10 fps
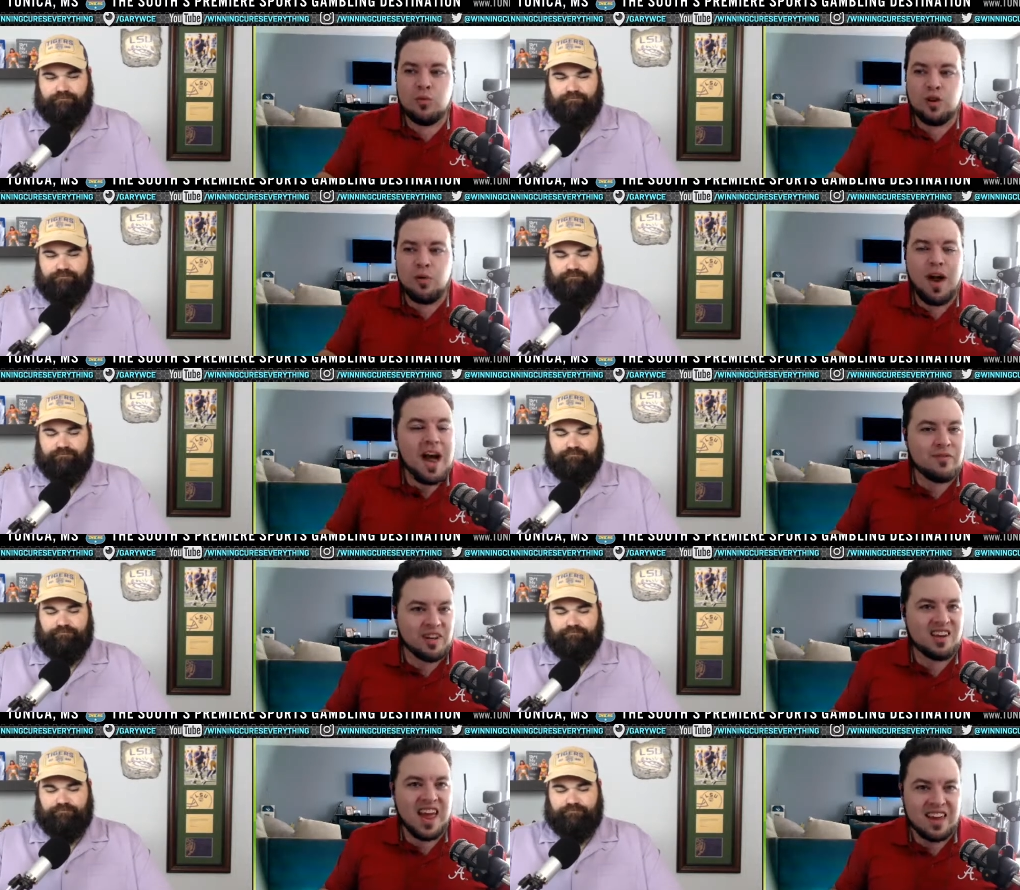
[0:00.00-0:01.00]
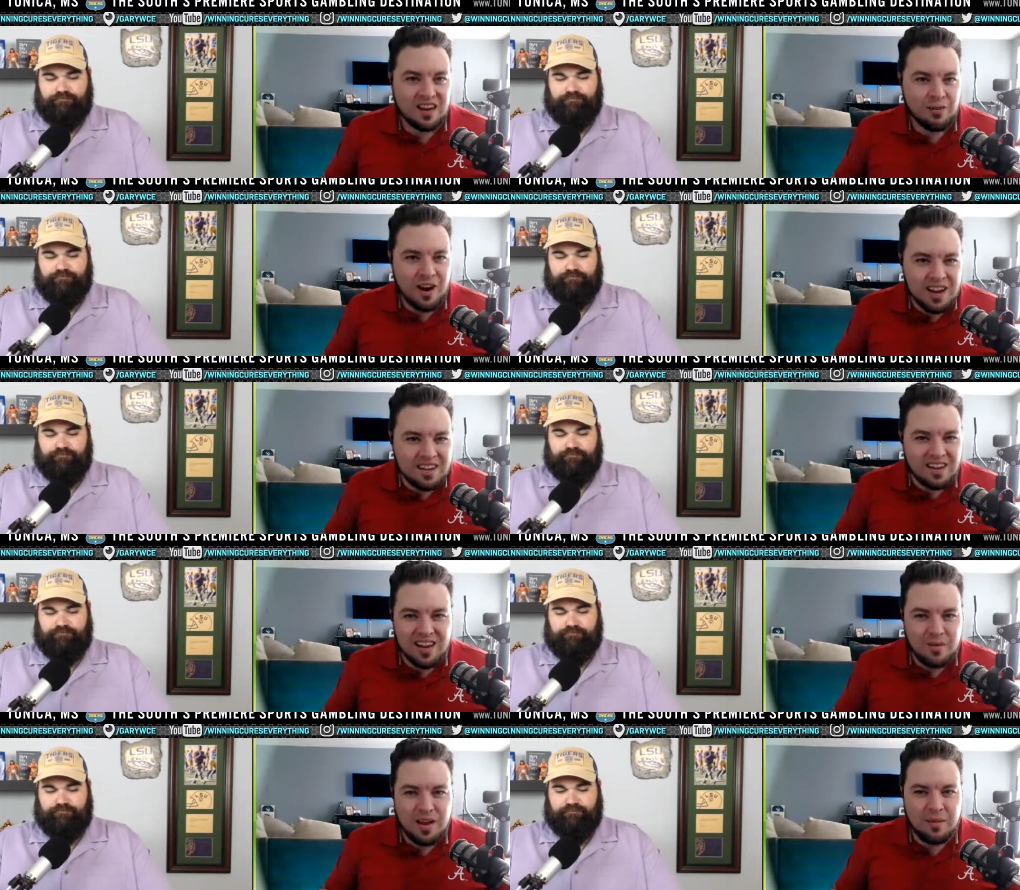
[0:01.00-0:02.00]
Speaker 1: you have to take it, right? Like,
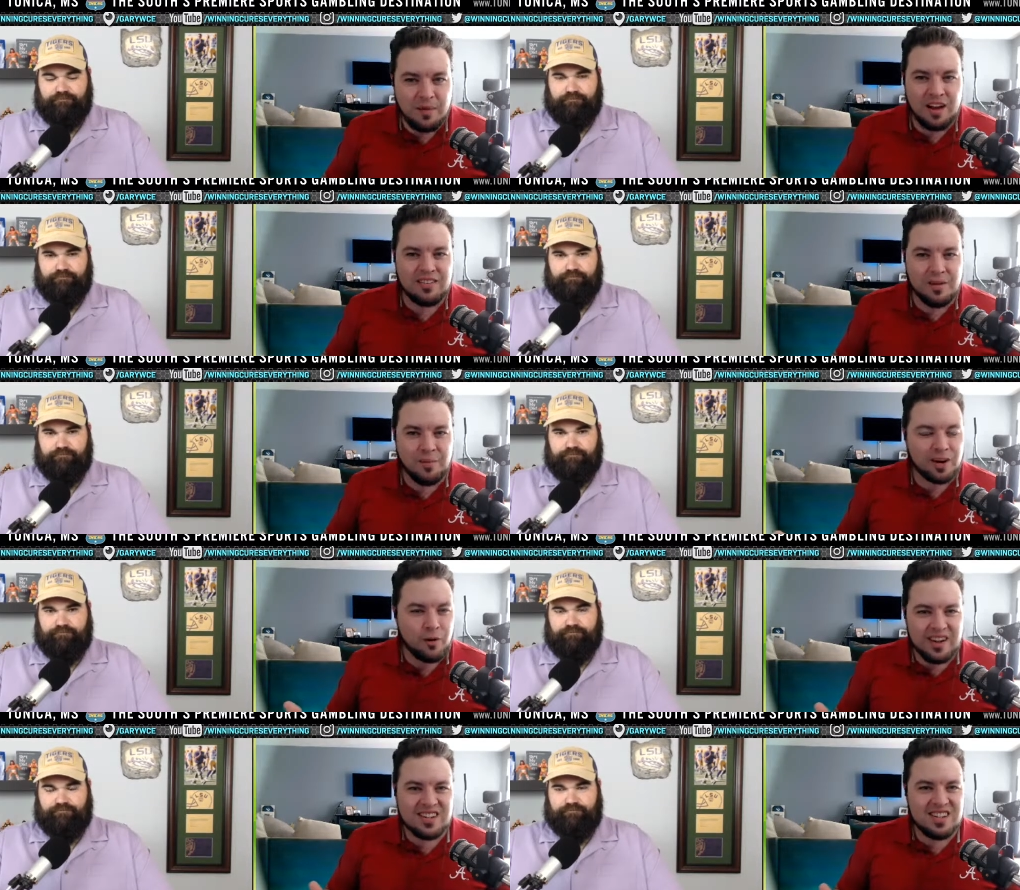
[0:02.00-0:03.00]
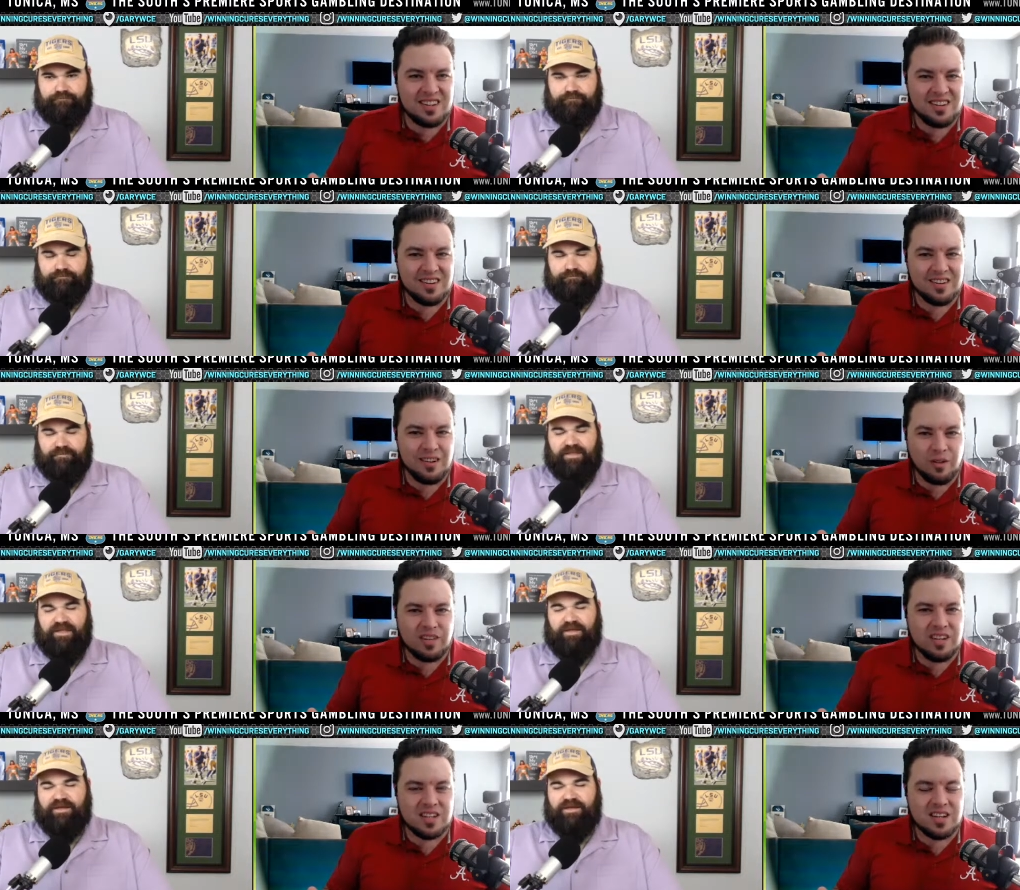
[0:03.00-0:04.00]
am, am I am I crazy on
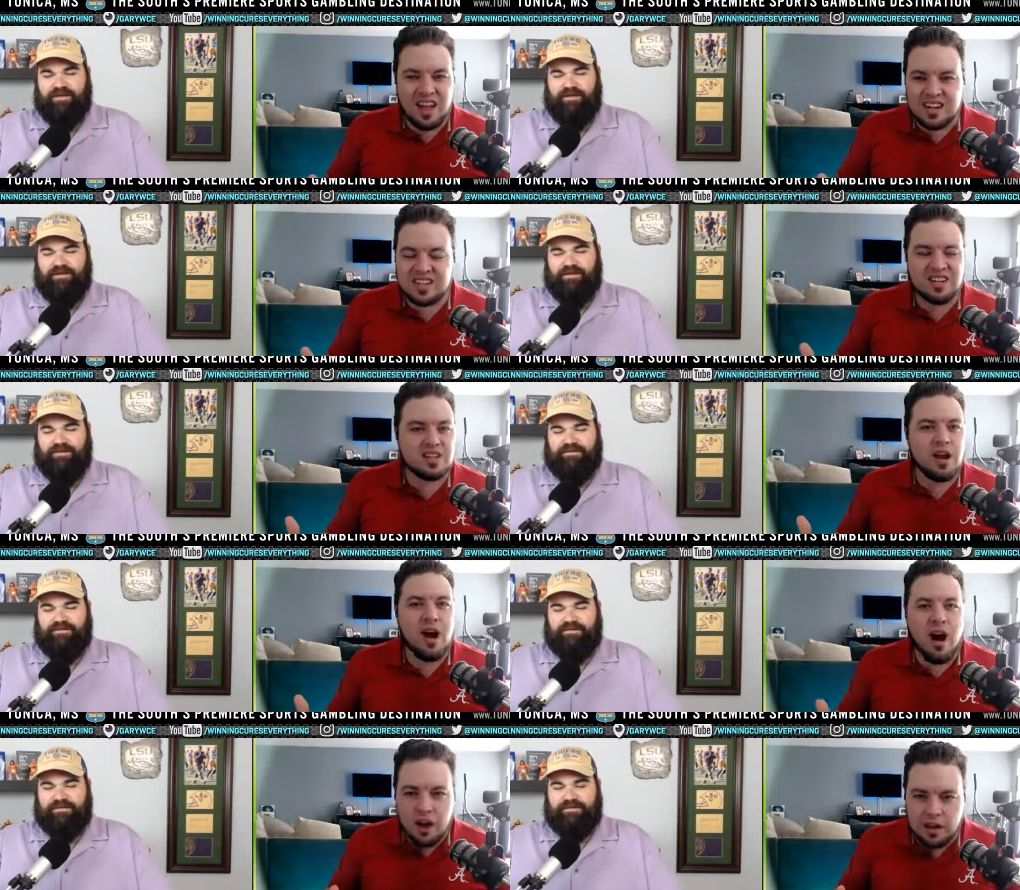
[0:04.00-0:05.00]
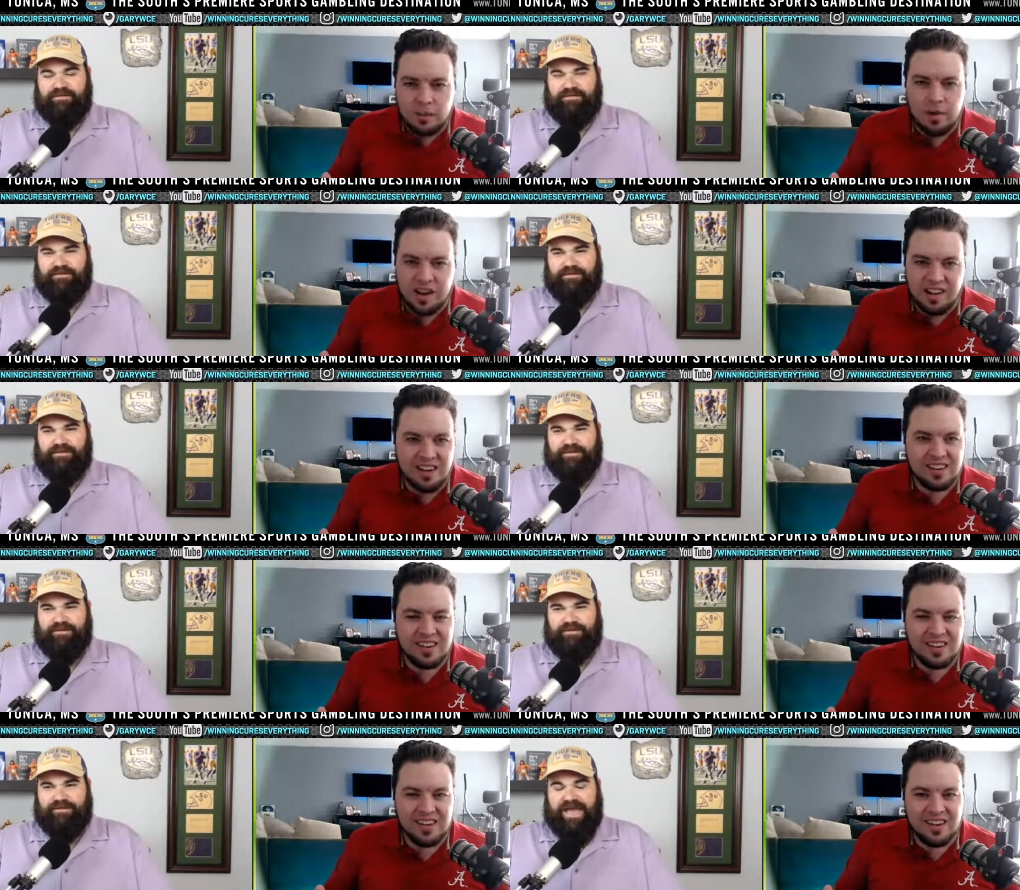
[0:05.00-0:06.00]
this? That's a ton of money.
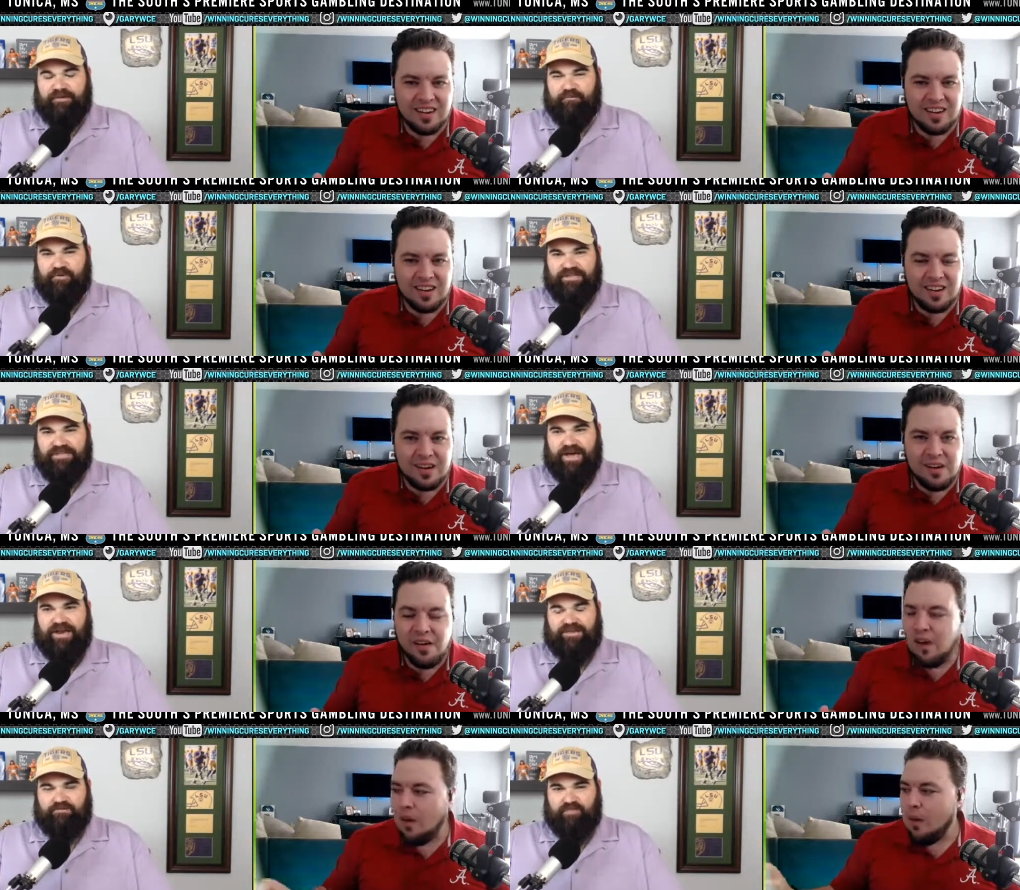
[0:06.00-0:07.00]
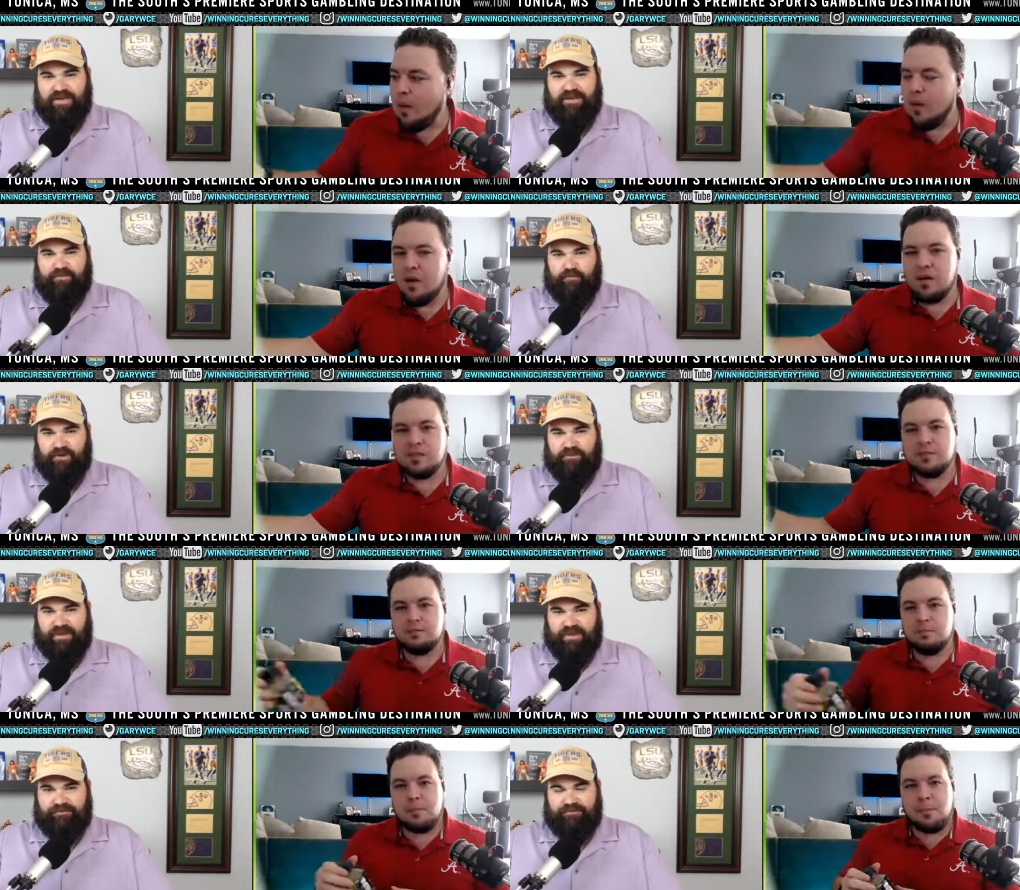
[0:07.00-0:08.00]
Speaker 2: Dak Prescott has played in one
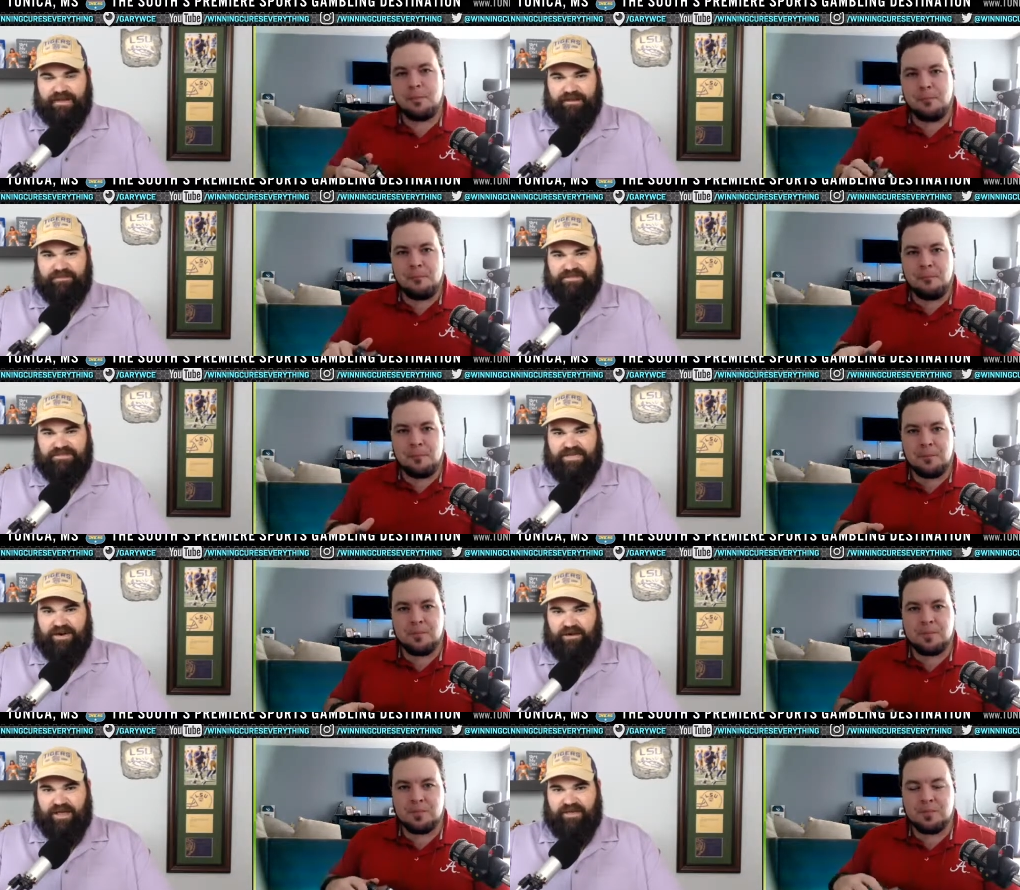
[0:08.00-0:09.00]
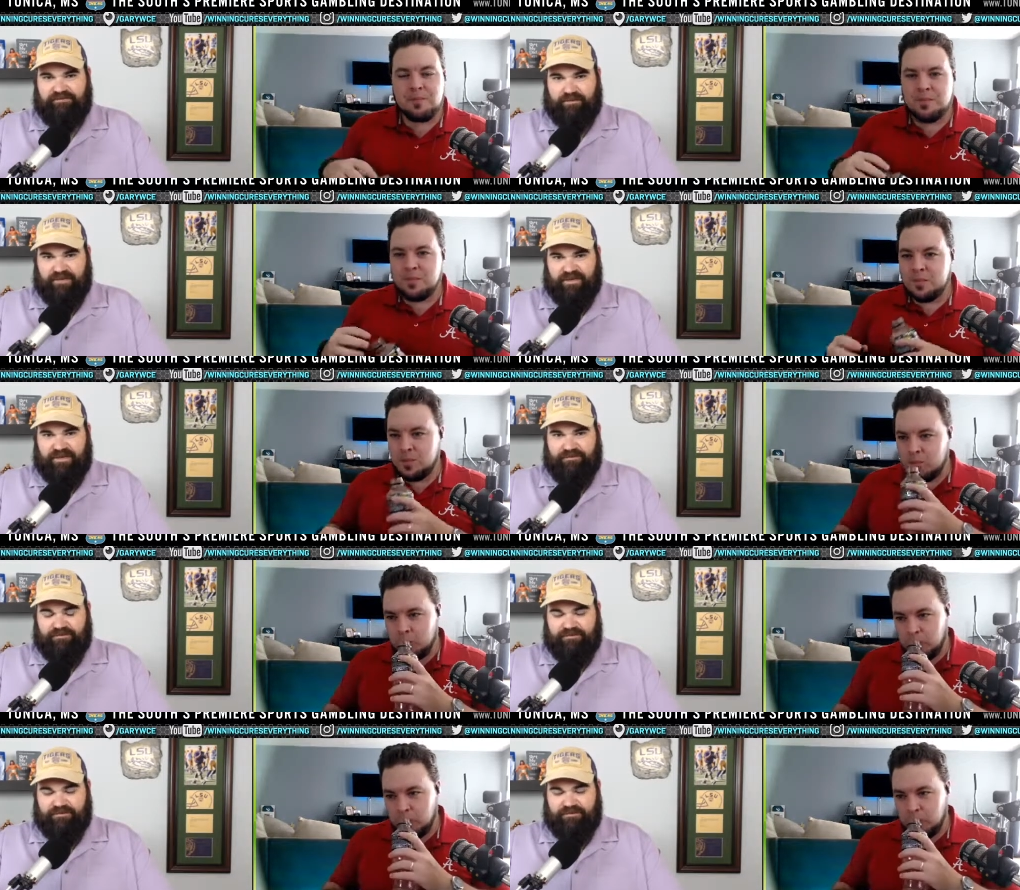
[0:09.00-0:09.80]
playoff game his entire life, I believe.